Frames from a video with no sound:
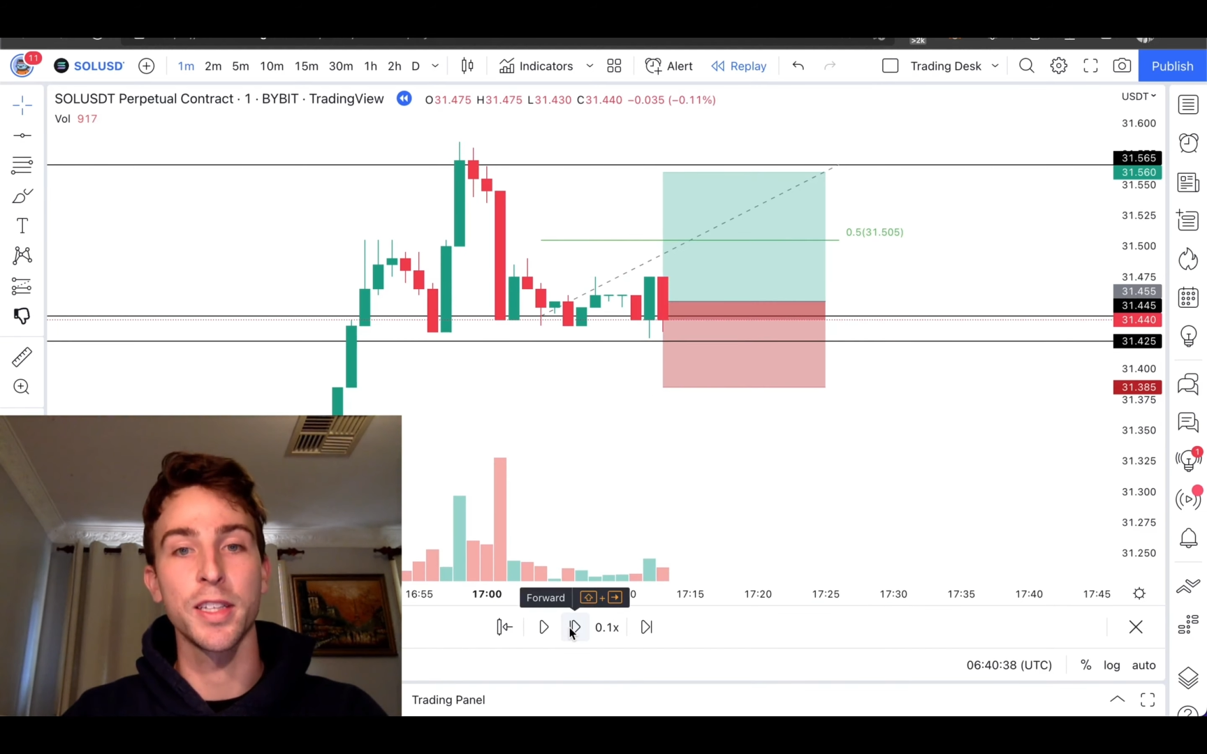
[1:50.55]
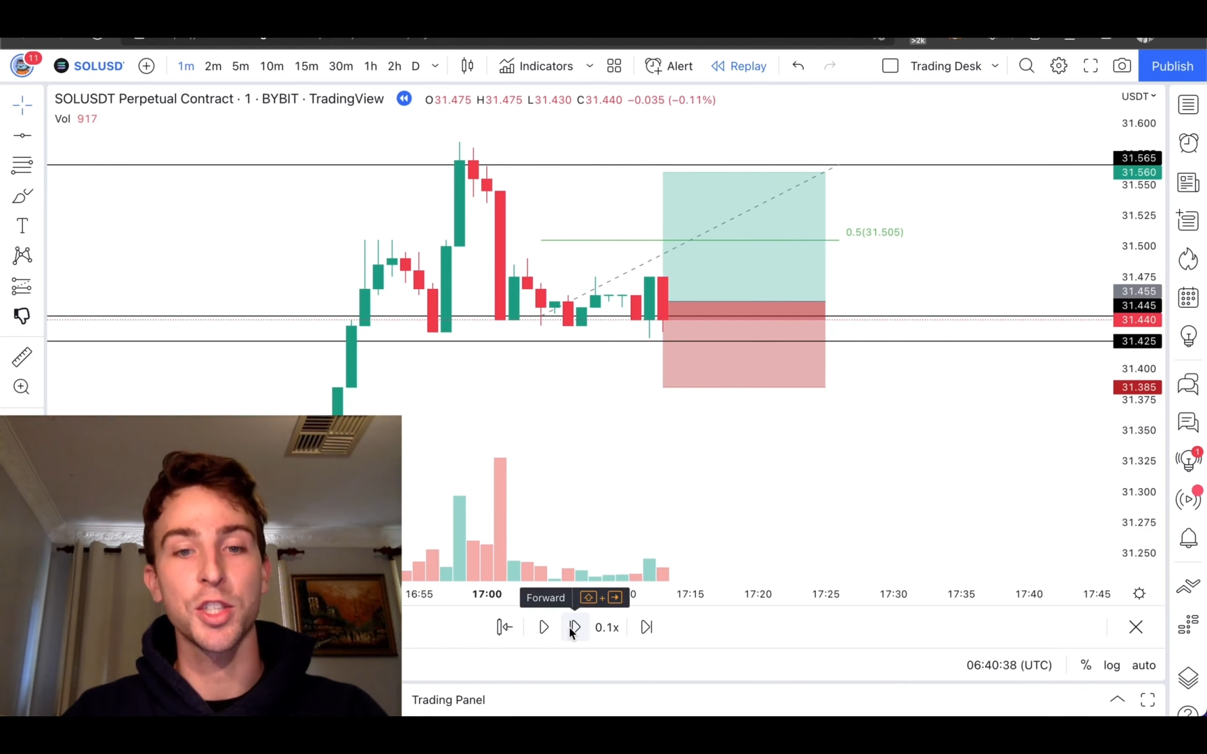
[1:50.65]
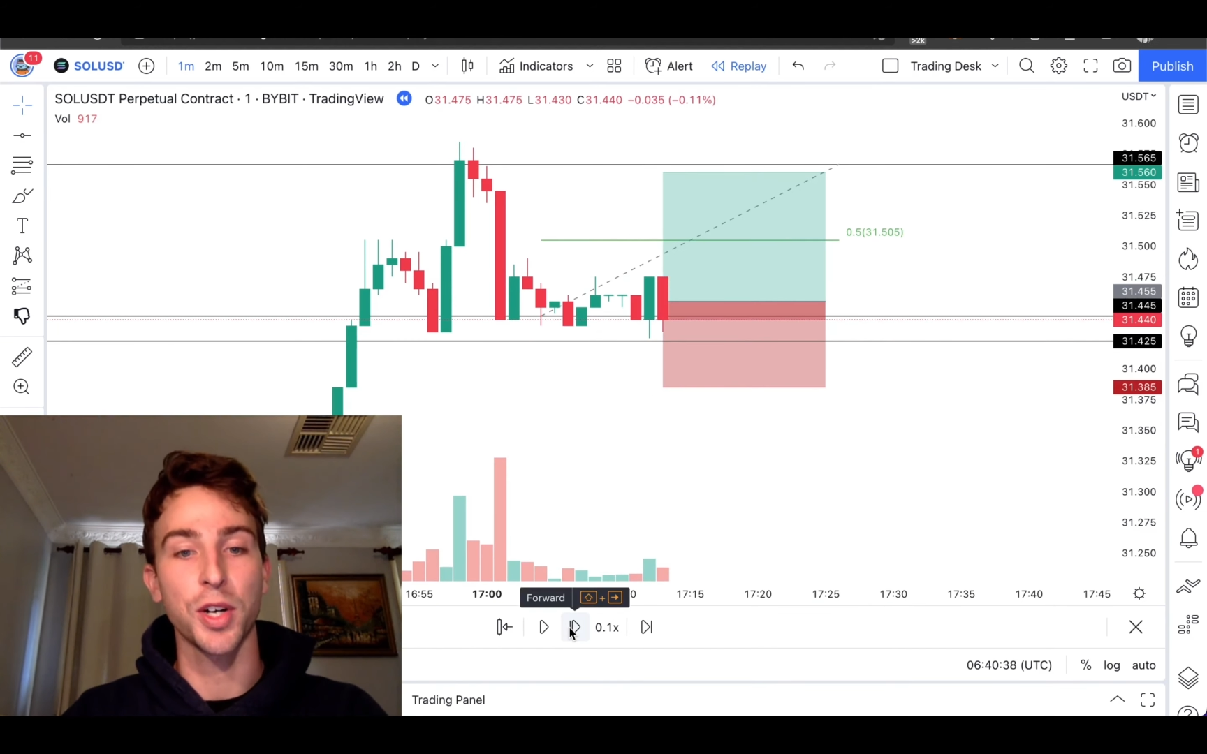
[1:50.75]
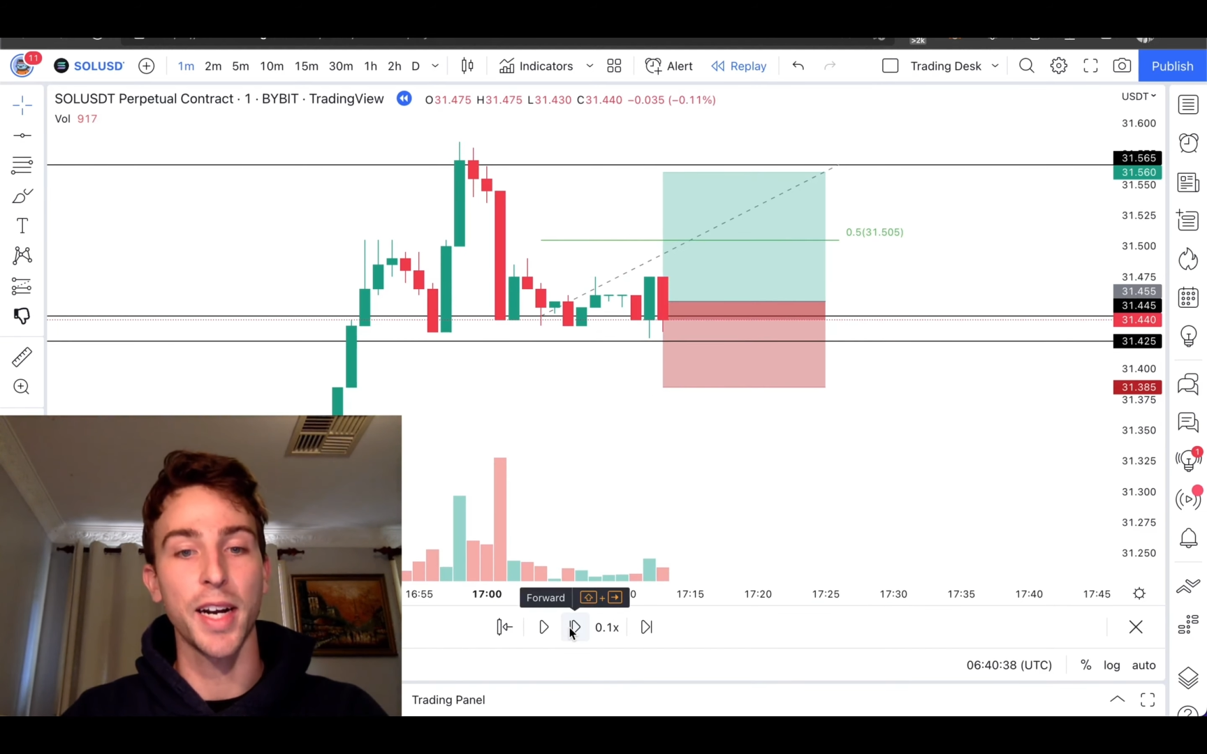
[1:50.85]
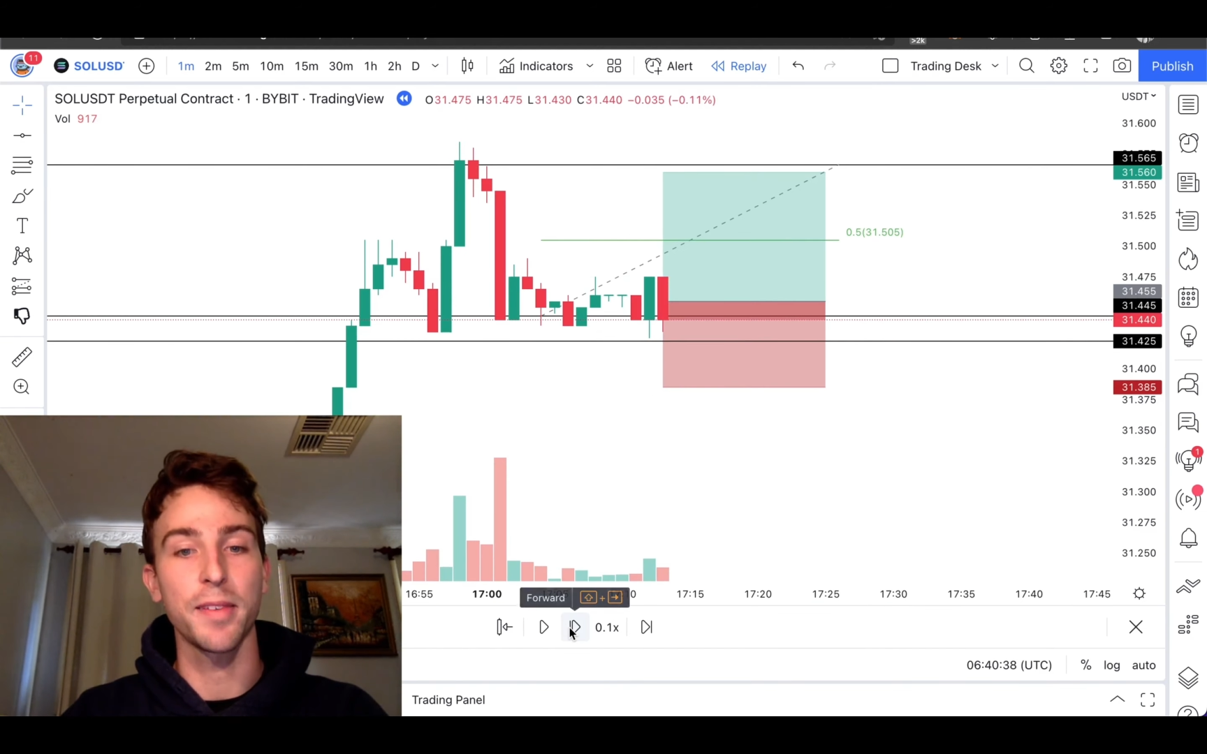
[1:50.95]
the
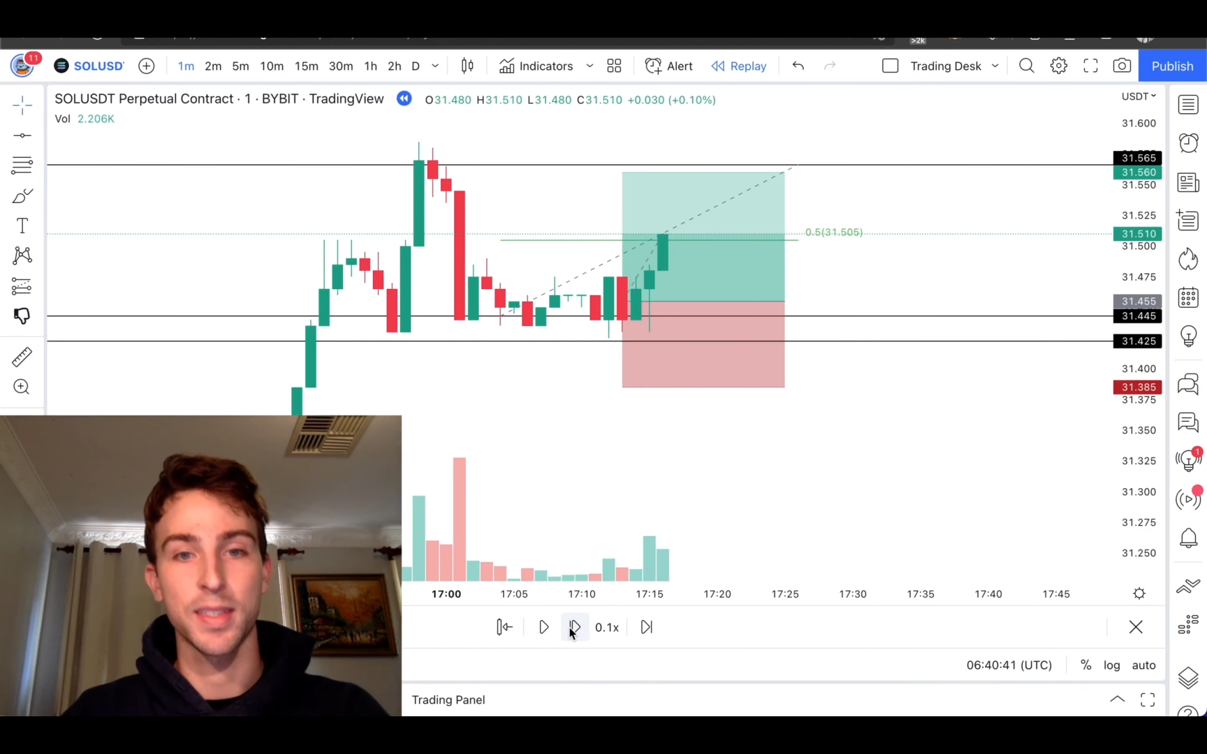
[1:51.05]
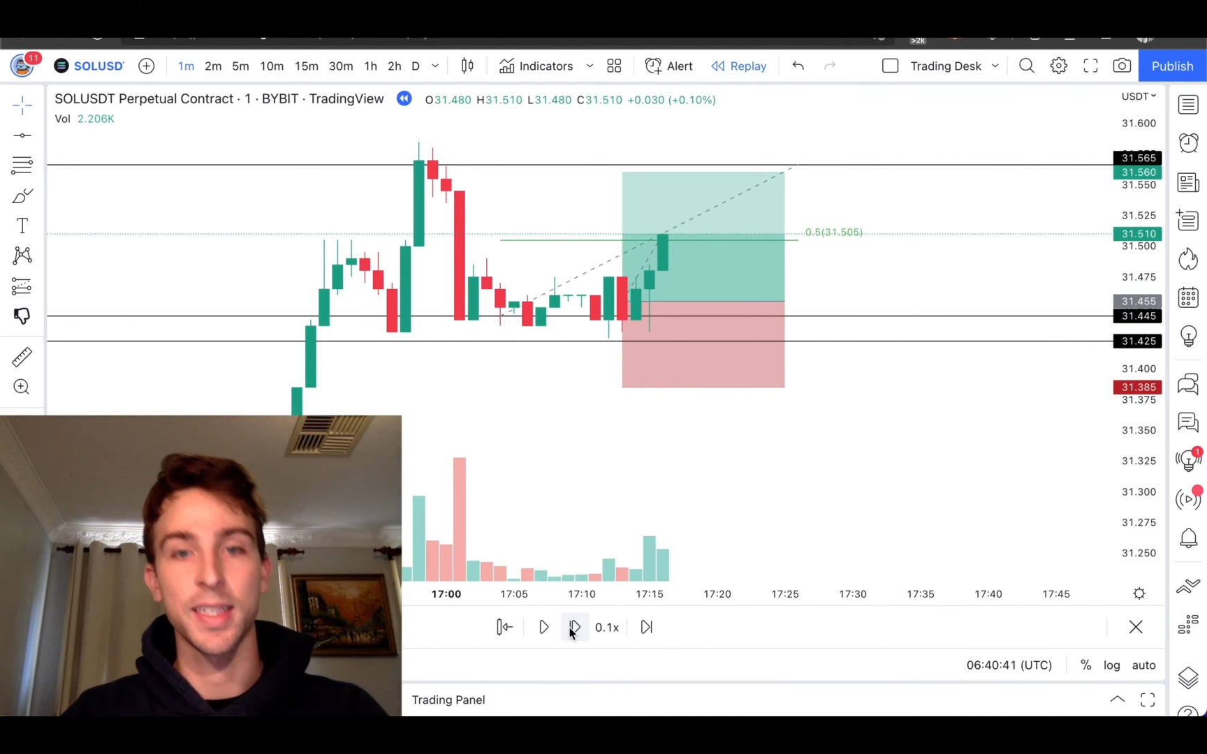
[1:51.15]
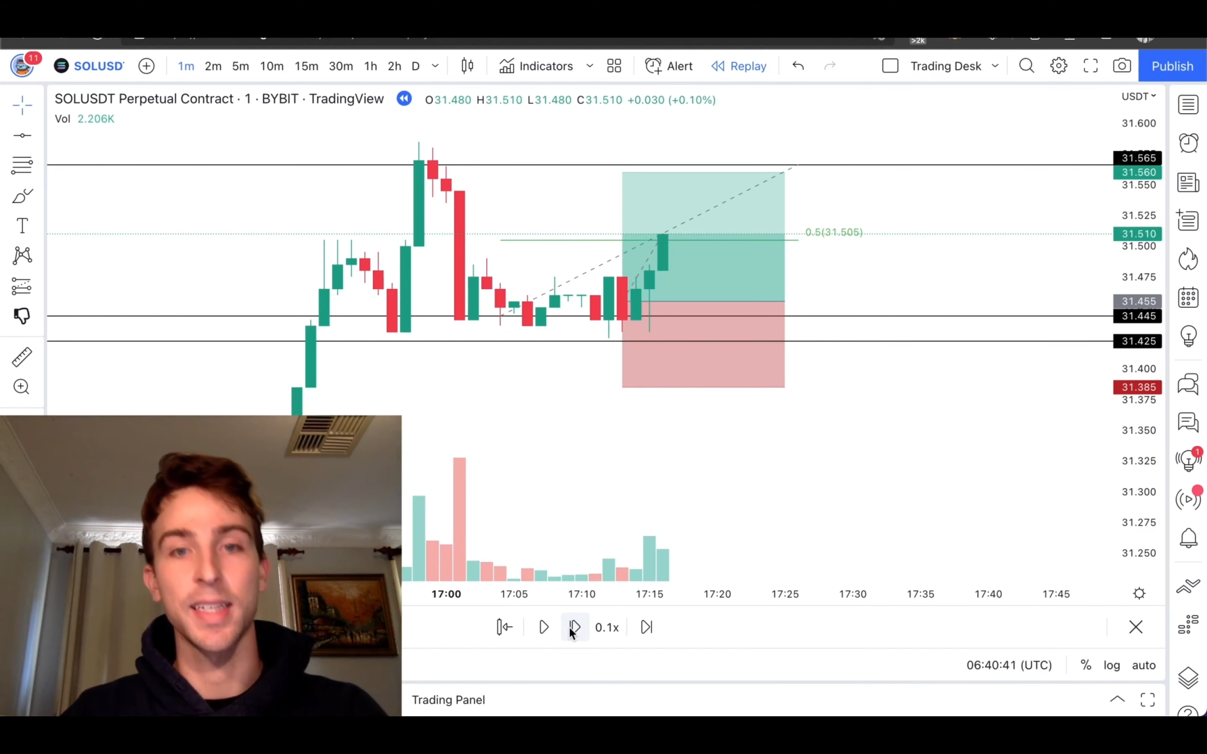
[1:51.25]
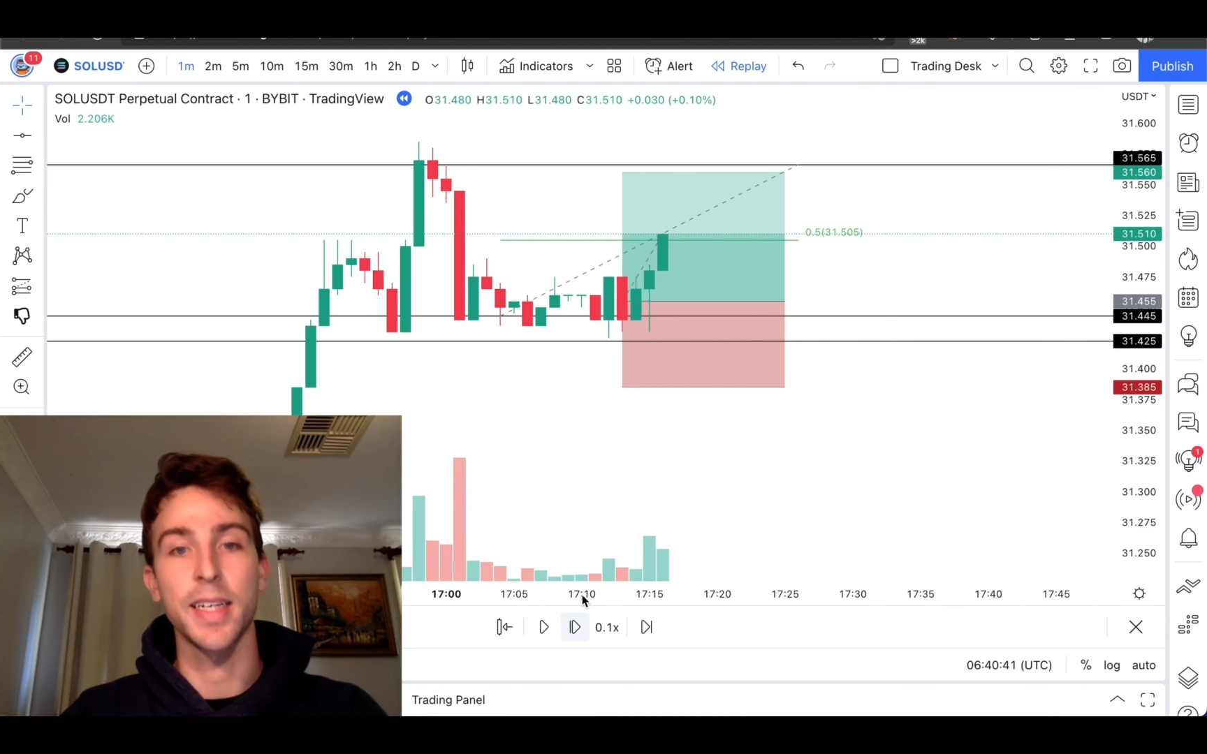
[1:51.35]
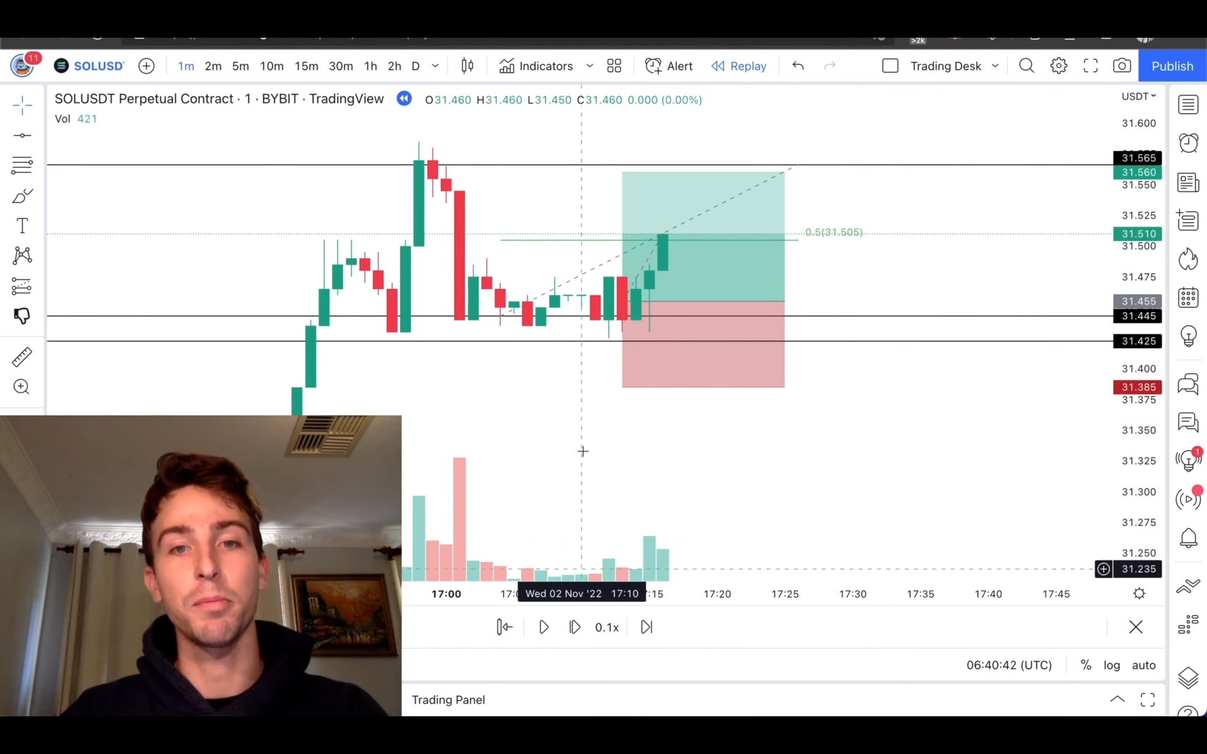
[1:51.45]
trade,
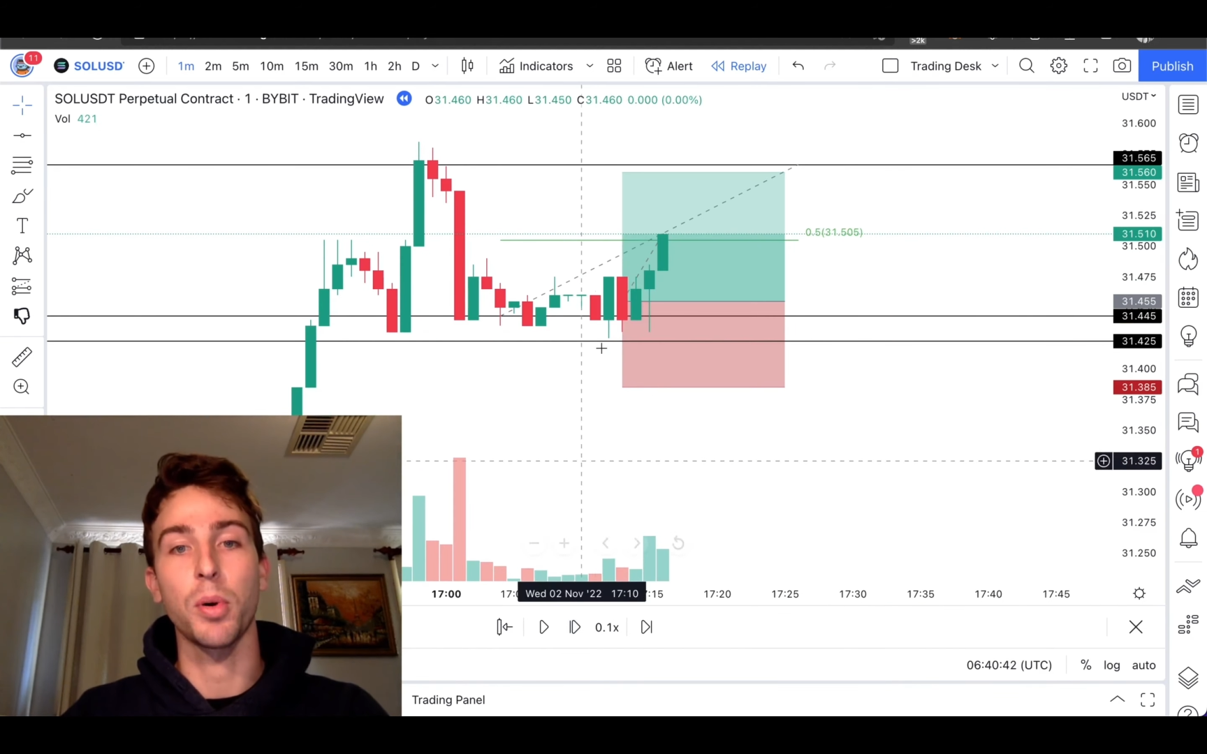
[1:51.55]
still in.